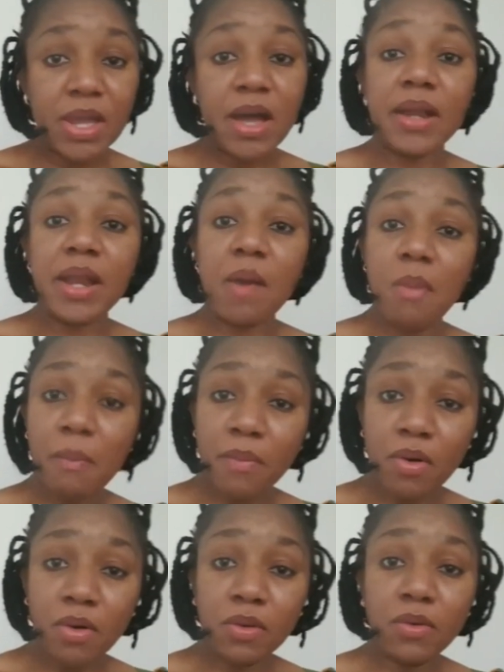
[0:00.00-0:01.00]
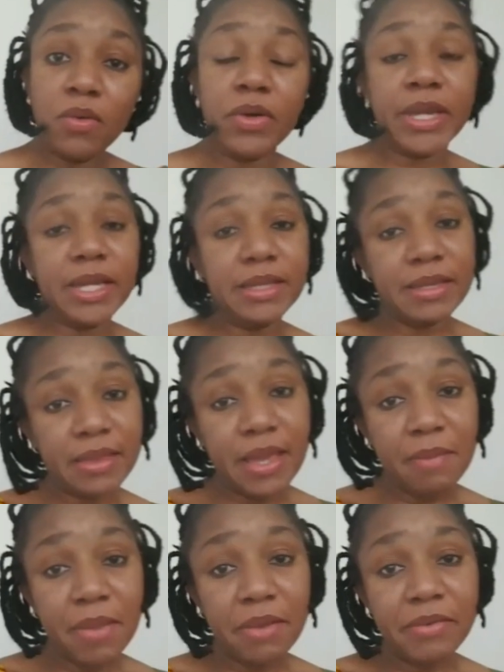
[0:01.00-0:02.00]
Hanaba ball, or Kendi
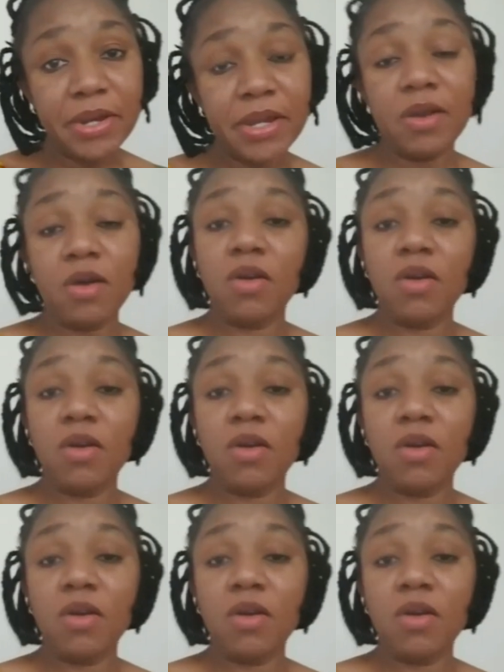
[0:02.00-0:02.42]
Nemeri,